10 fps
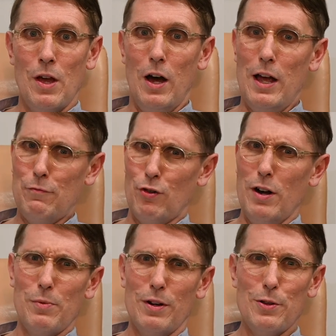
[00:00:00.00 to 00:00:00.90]
I have
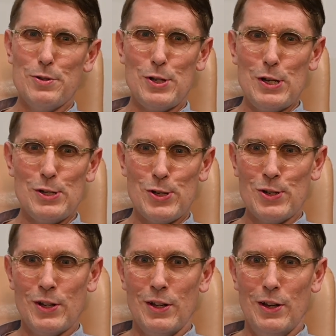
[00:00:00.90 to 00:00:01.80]
tried one of those
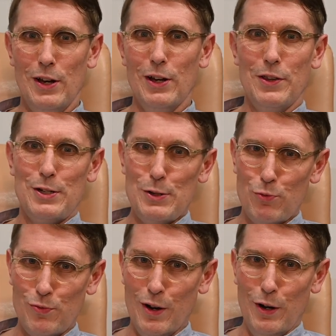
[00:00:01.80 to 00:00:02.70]
things.
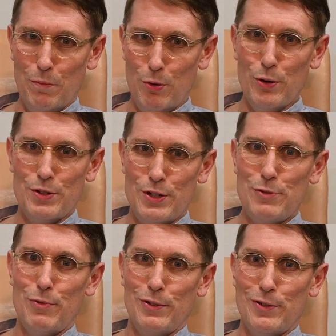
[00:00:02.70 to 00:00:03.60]
Burton
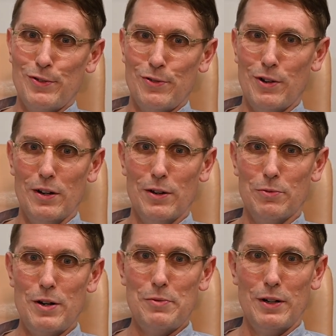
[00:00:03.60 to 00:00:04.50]
did
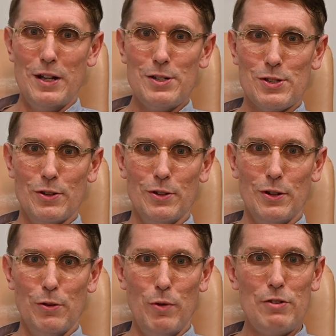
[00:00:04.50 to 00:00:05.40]
re-release
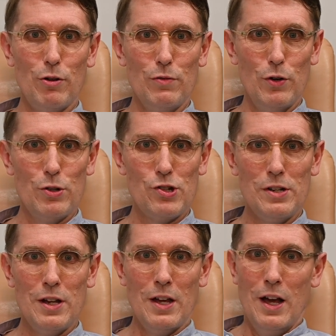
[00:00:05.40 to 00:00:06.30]
a retro
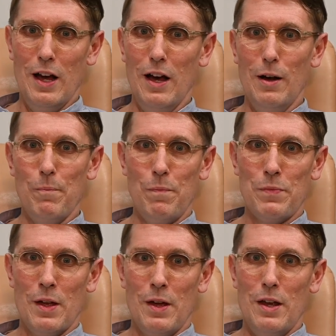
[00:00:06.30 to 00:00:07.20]
version.
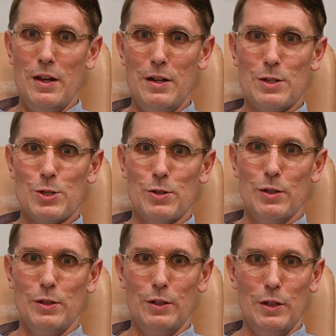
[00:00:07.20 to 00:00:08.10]
It's a
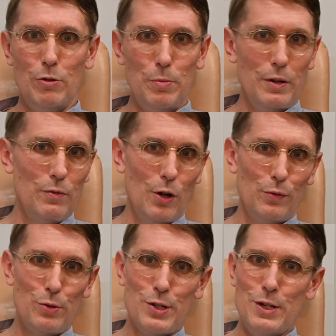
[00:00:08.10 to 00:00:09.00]
little bit of
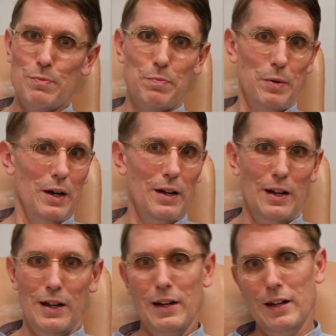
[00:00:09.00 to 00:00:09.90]
novelty,
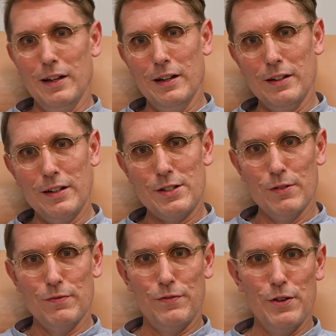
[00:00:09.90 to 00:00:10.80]
but it's
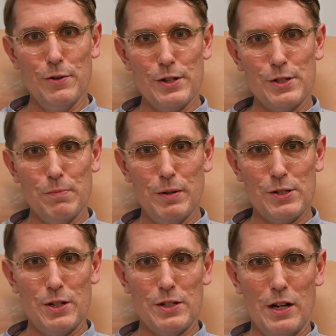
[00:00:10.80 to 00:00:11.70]
a very
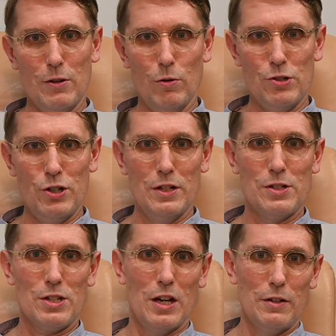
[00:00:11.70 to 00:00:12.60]
simplistic technology.
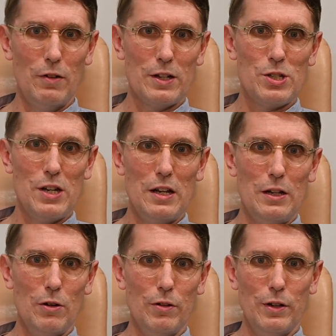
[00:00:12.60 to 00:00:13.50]
It's kind of like
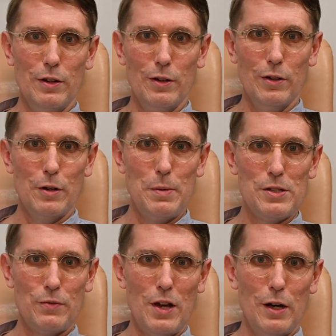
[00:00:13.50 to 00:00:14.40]
standing on a
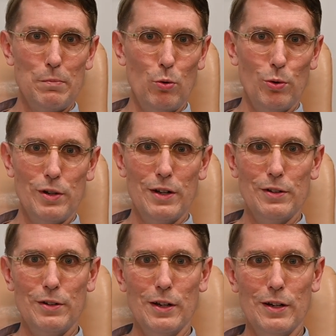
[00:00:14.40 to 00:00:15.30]
piece of cardboard
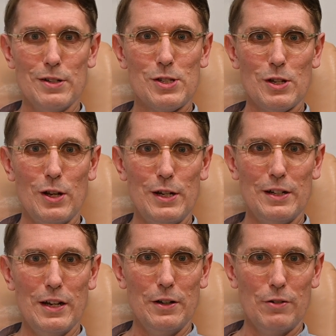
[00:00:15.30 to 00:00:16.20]
and sliding
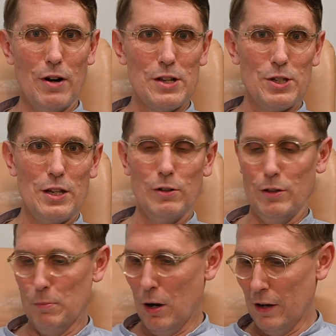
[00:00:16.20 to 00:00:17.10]
down a grassy hill
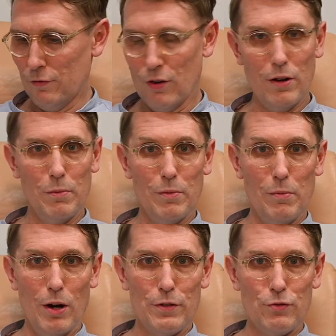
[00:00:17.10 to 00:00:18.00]
that you might
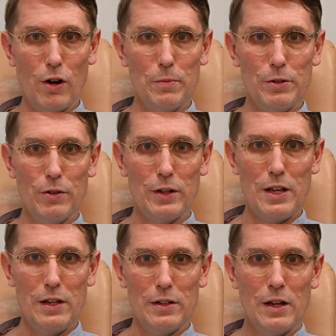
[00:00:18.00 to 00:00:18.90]
have tried when you were a
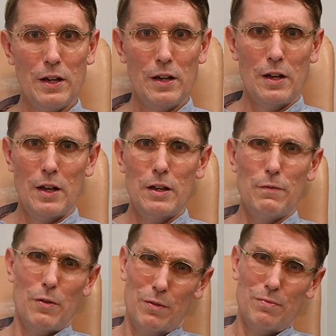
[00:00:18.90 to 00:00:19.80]
kid.
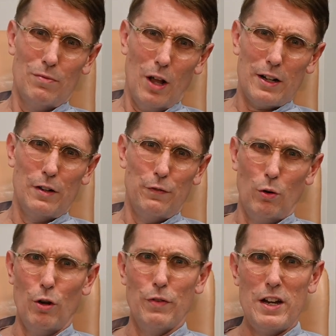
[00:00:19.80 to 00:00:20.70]
You're likely to
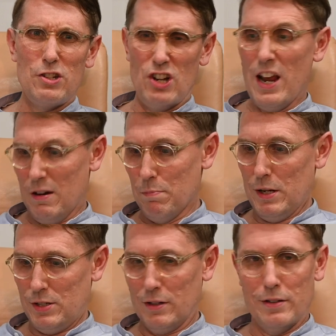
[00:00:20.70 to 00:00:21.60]
fall over and hit your head,
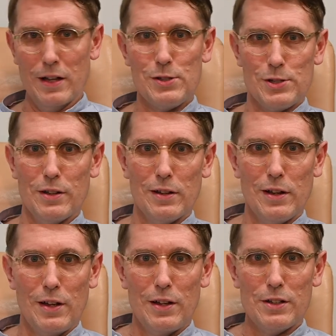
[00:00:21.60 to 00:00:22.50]
basically. That's the
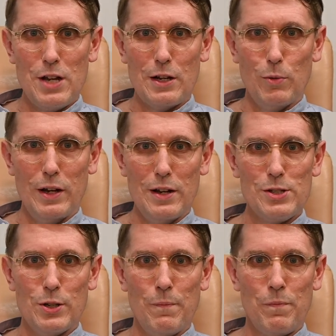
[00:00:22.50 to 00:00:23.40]
takeaway lesson.